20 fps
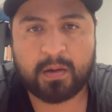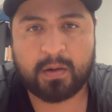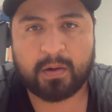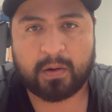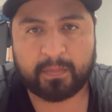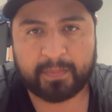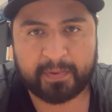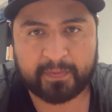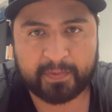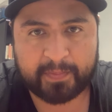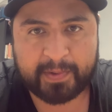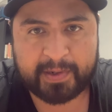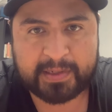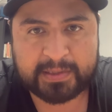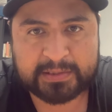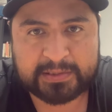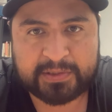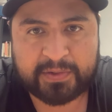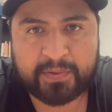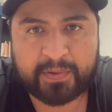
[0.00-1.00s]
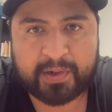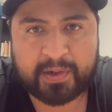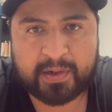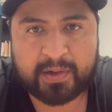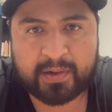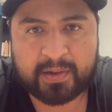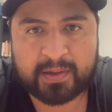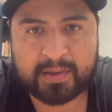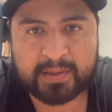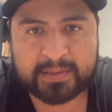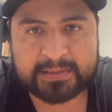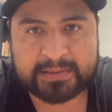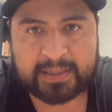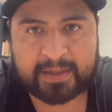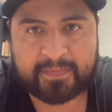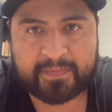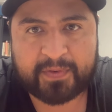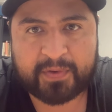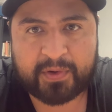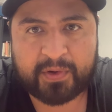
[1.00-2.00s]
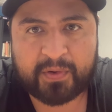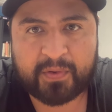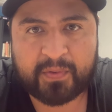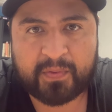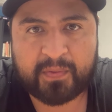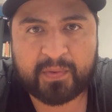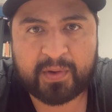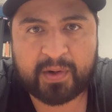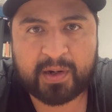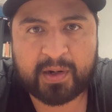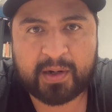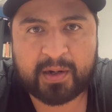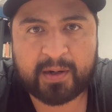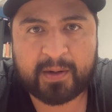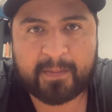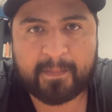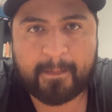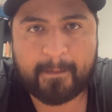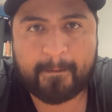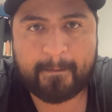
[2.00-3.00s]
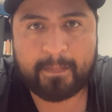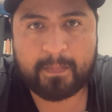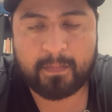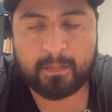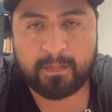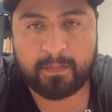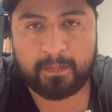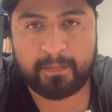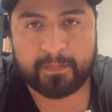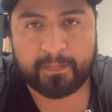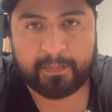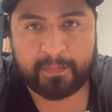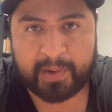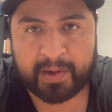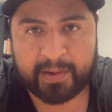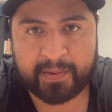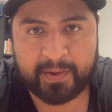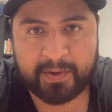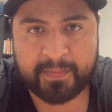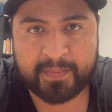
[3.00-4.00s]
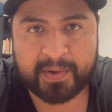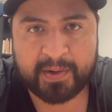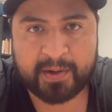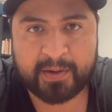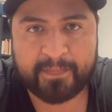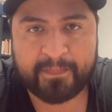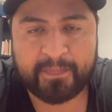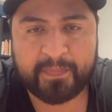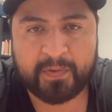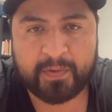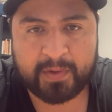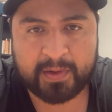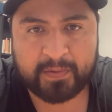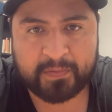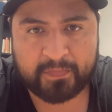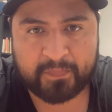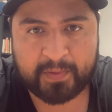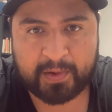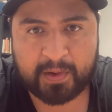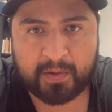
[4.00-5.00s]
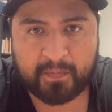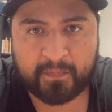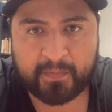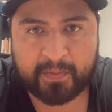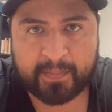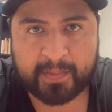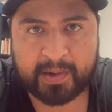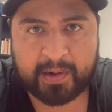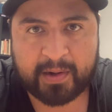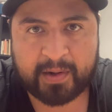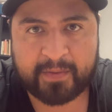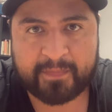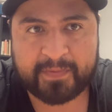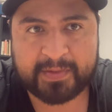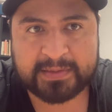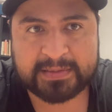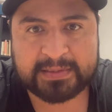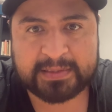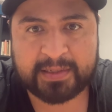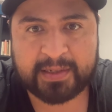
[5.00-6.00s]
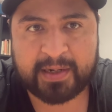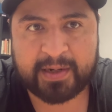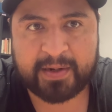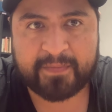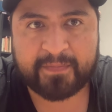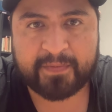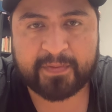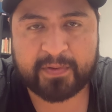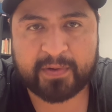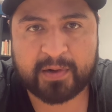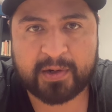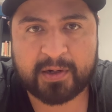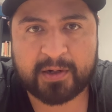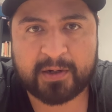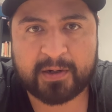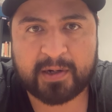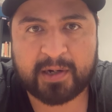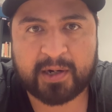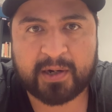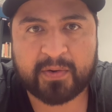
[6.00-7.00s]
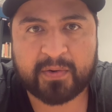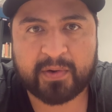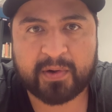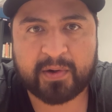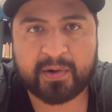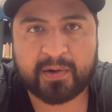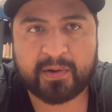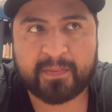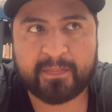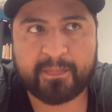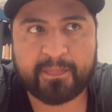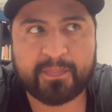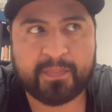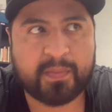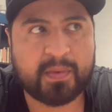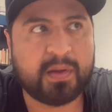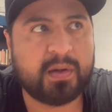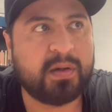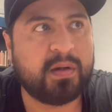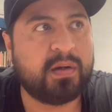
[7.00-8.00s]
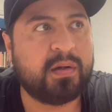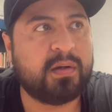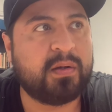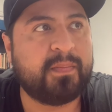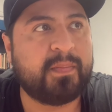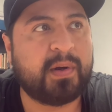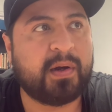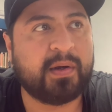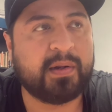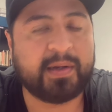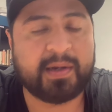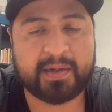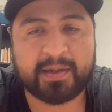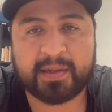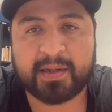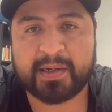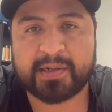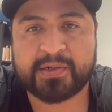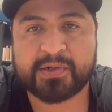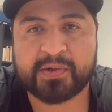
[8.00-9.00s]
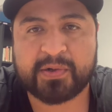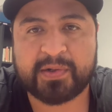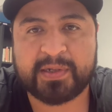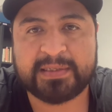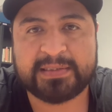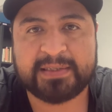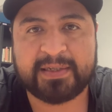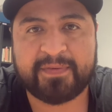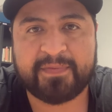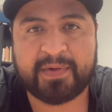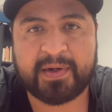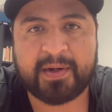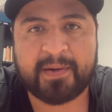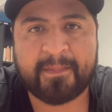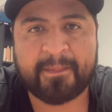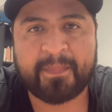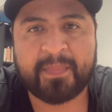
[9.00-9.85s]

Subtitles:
Hope everybody's doing good this afternoon. I am doing this video from my office today for our online lecture this evening.